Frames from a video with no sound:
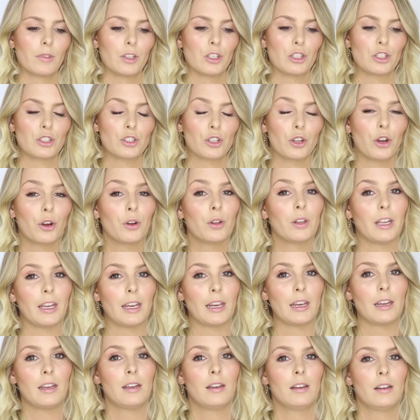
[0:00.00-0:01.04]

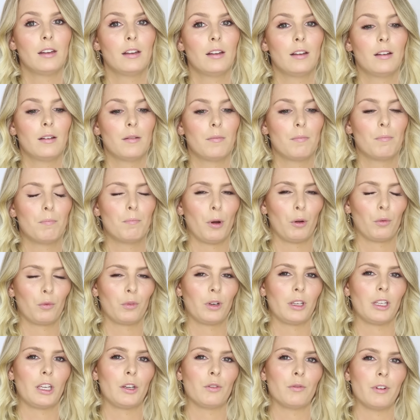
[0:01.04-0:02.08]
slowly, but
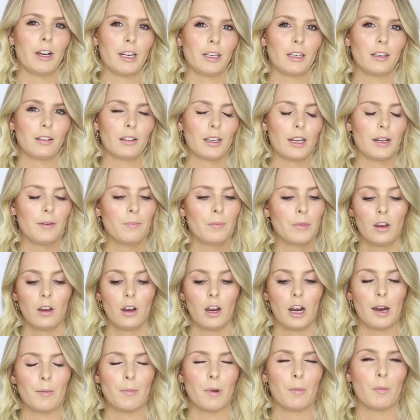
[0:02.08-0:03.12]
really regularly.
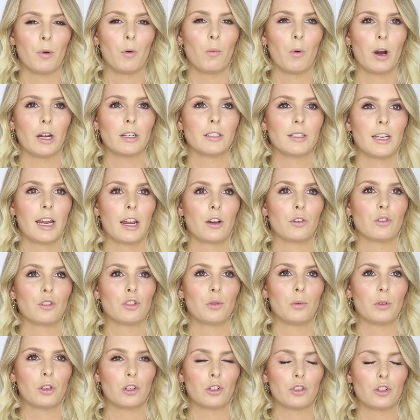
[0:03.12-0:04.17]
I remember one day I was
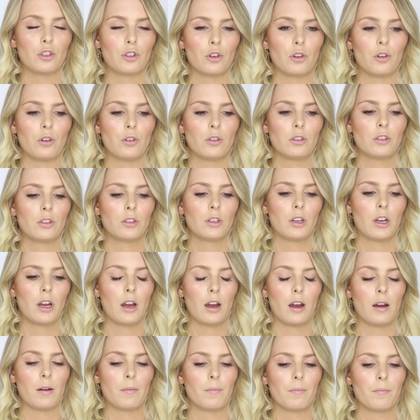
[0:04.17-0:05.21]
doing a shoot
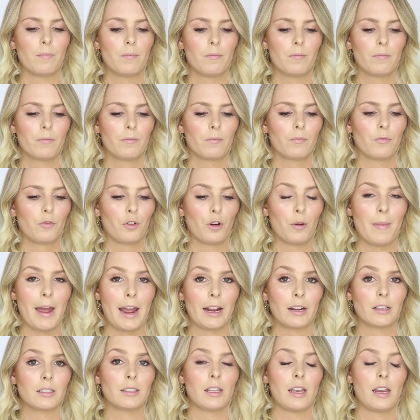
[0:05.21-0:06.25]
for a
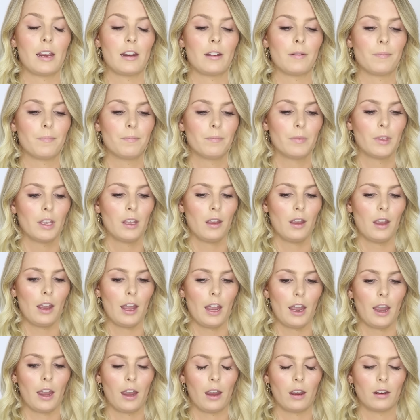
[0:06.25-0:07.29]
magazine
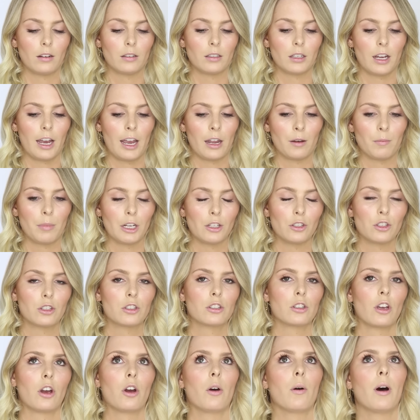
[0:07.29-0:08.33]
and I had been
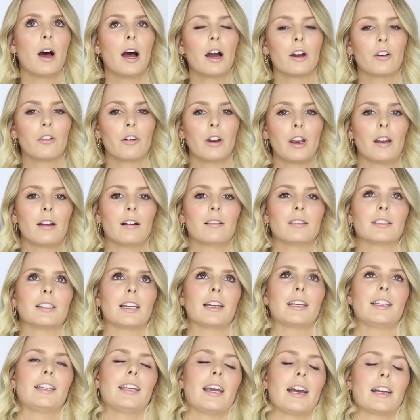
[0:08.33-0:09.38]
so hungry and I was
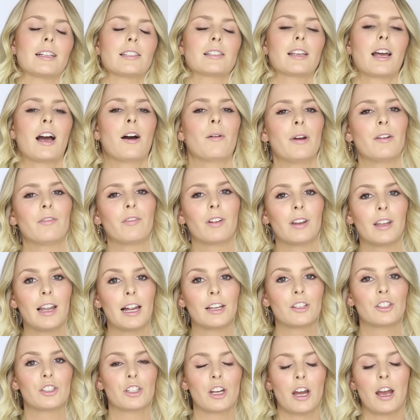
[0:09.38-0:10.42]
like, yes, can't wait for
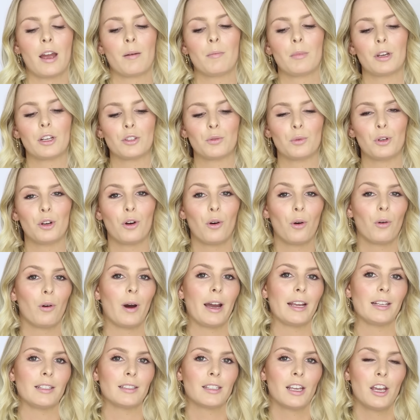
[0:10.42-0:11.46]
lunchtime because we'd
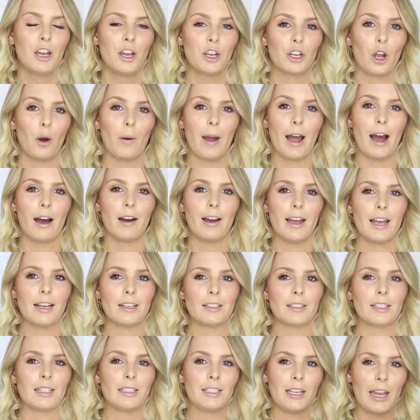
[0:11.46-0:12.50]
always go out
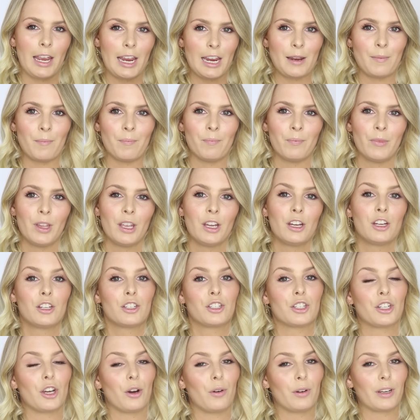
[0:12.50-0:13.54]
as a team
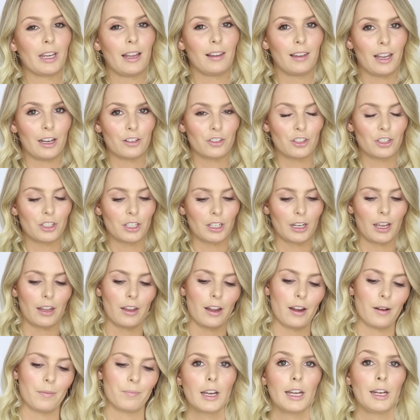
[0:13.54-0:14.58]
to go and get lunch
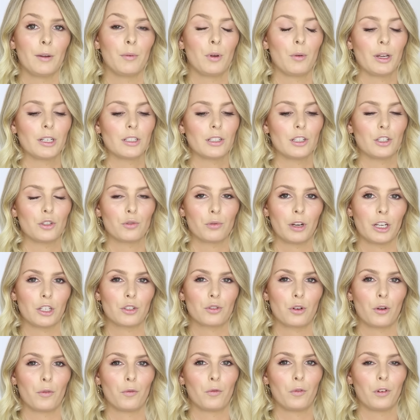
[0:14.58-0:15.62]
together. And then we went to this
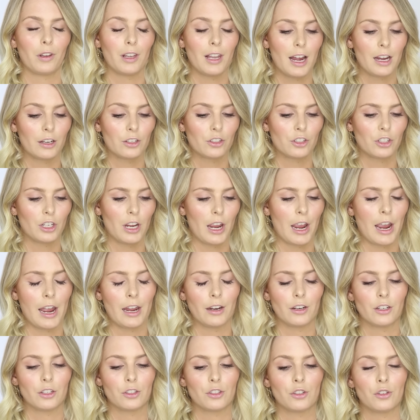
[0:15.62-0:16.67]
restaurant for lunch
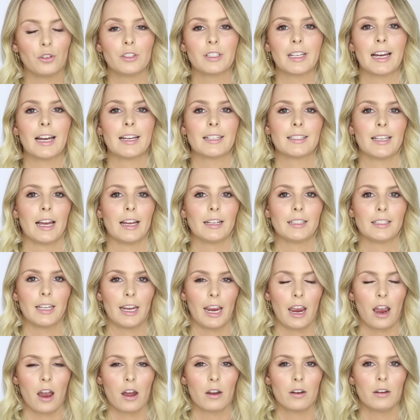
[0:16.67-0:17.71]
and as soon as I sat
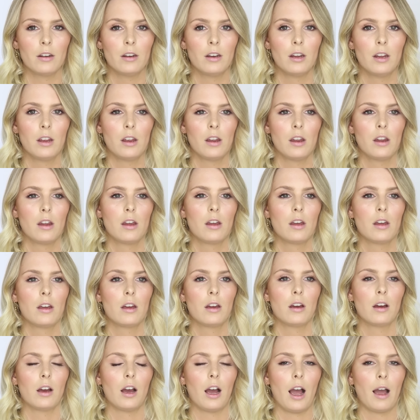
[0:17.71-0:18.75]
down,
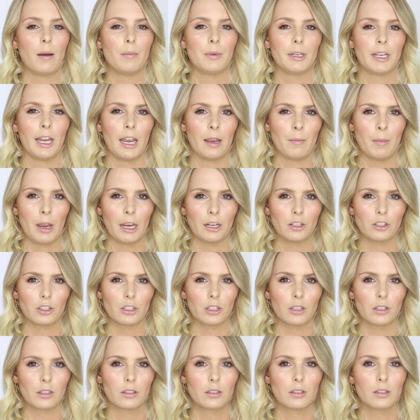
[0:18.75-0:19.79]
I became
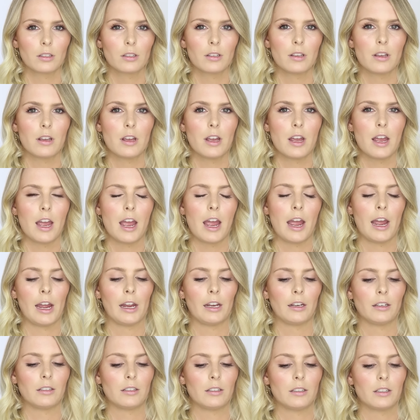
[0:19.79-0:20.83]
anxious.
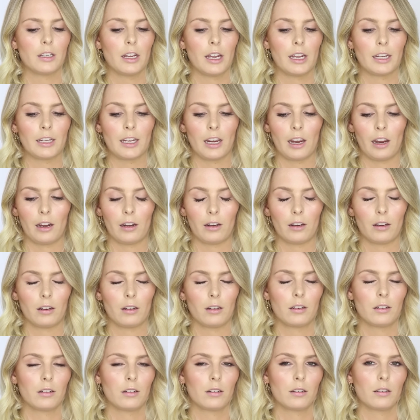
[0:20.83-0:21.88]
And again,
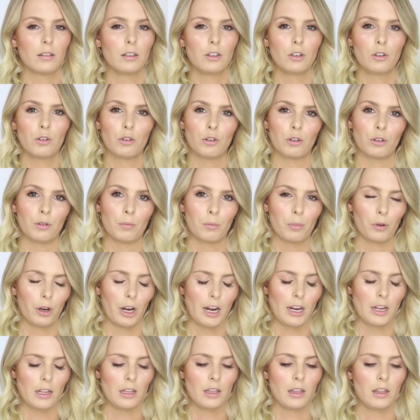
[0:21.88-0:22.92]
couldn't
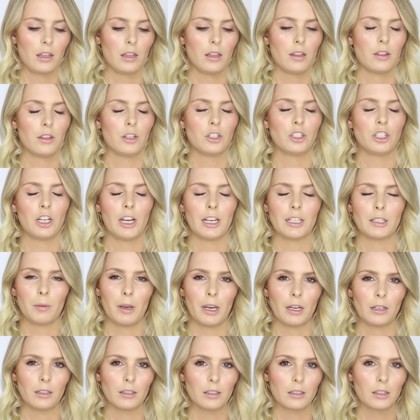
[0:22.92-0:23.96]
breathe. The chest
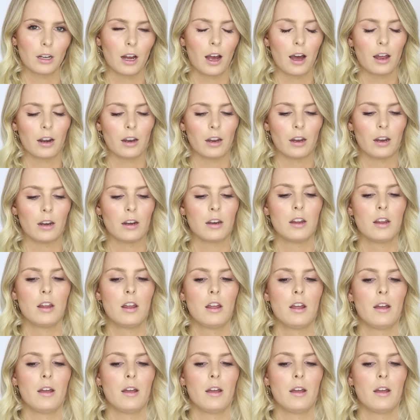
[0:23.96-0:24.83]
pain started.